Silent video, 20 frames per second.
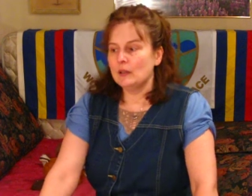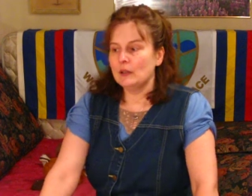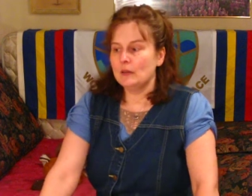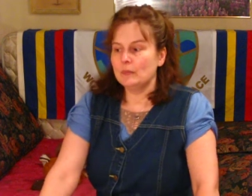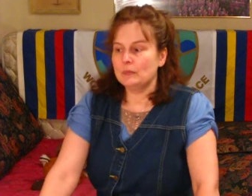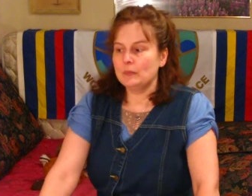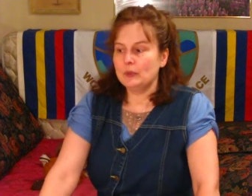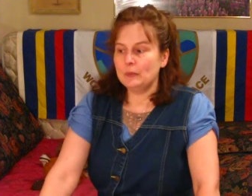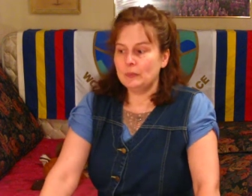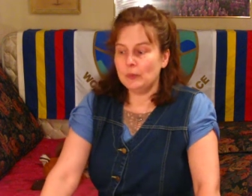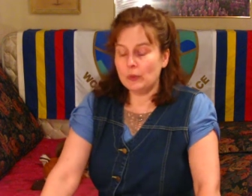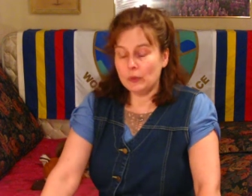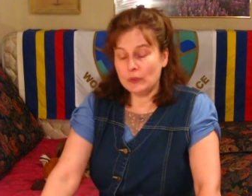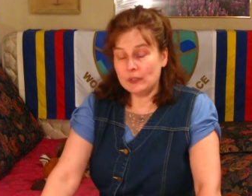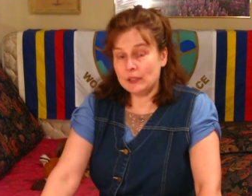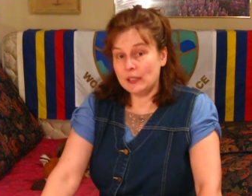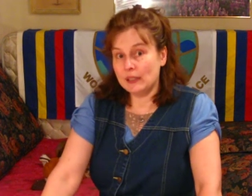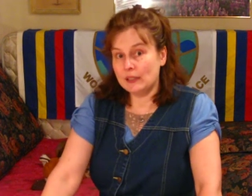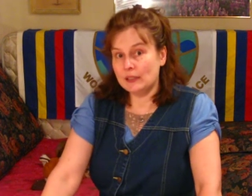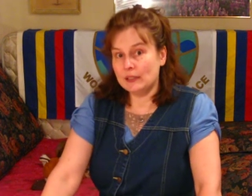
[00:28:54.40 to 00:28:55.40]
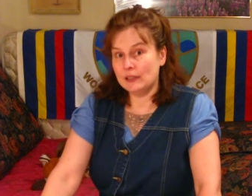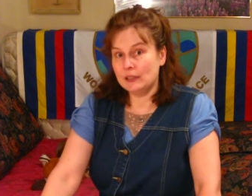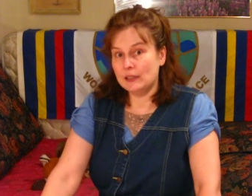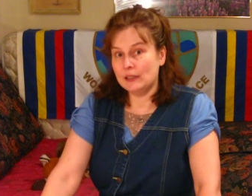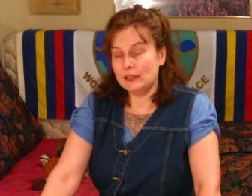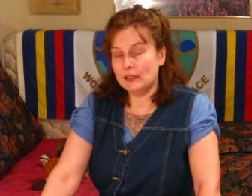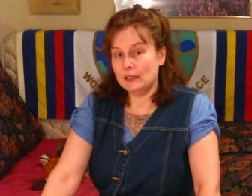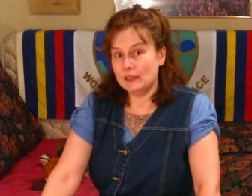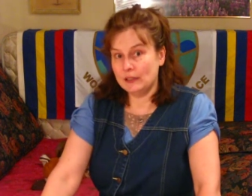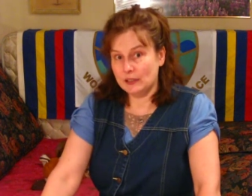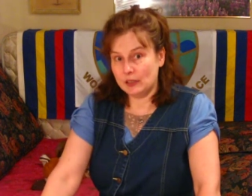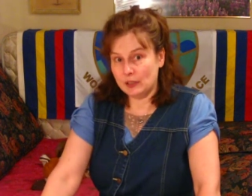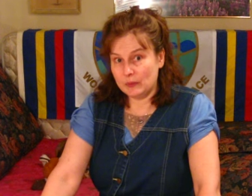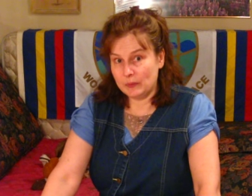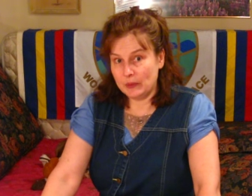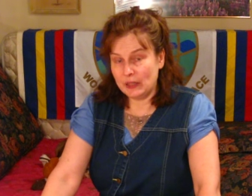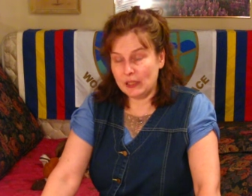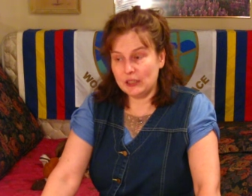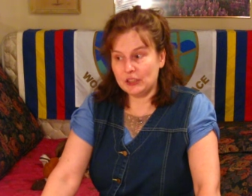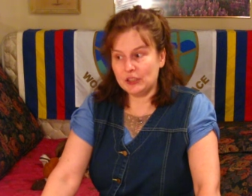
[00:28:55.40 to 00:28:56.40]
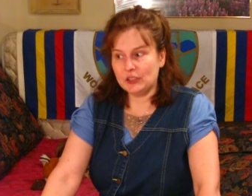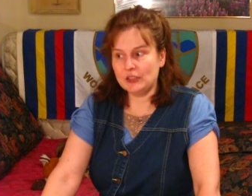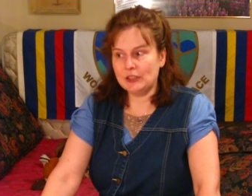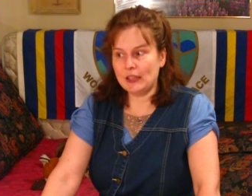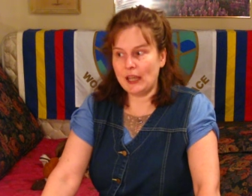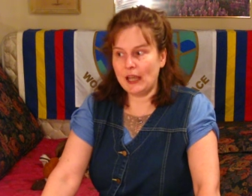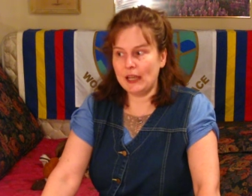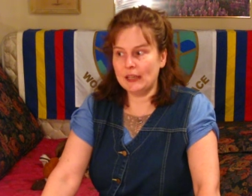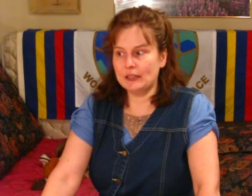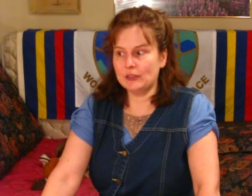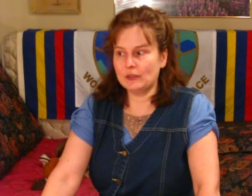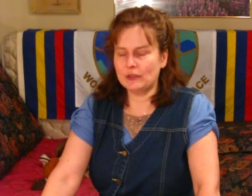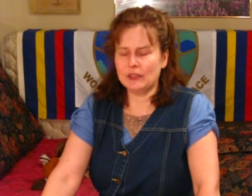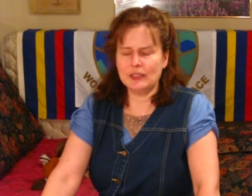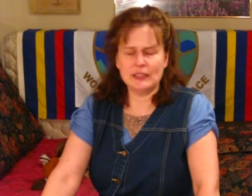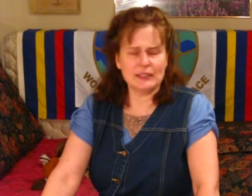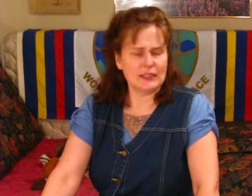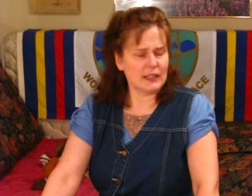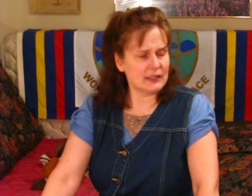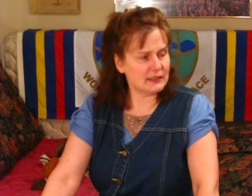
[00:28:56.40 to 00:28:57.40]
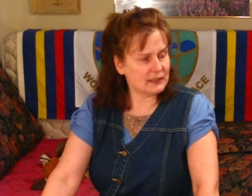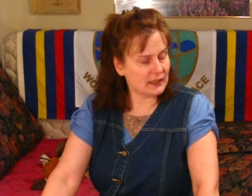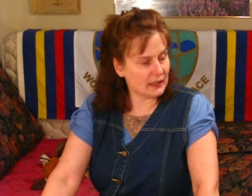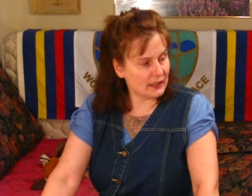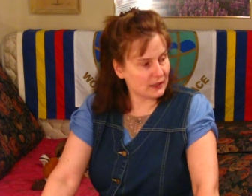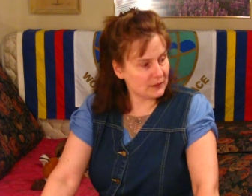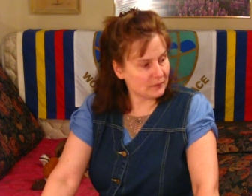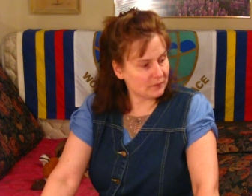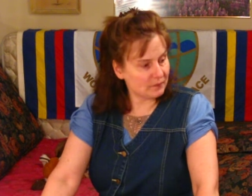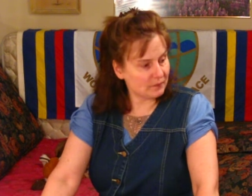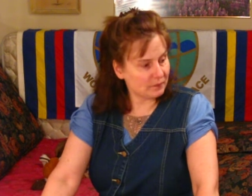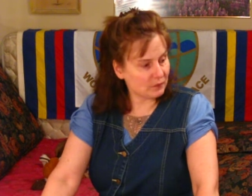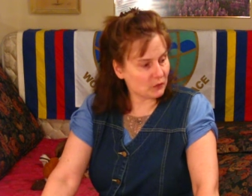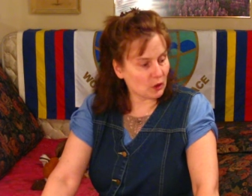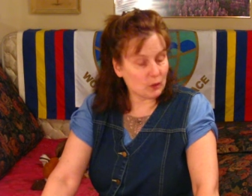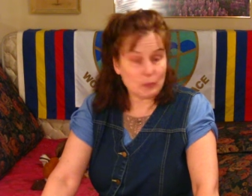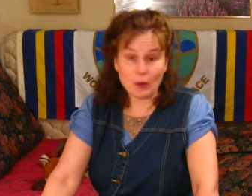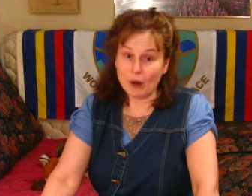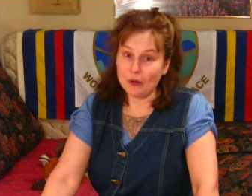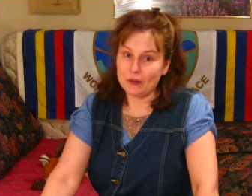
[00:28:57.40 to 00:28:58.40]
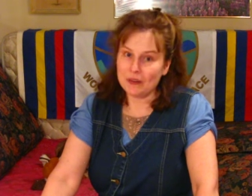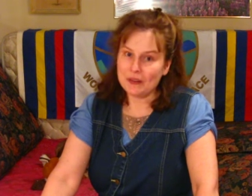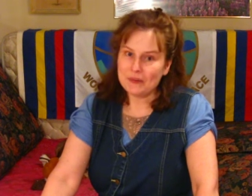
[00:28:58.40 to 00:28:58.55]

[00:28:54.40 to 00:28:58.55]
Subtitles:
But Putin, in his speech, says, or in his essay, or both,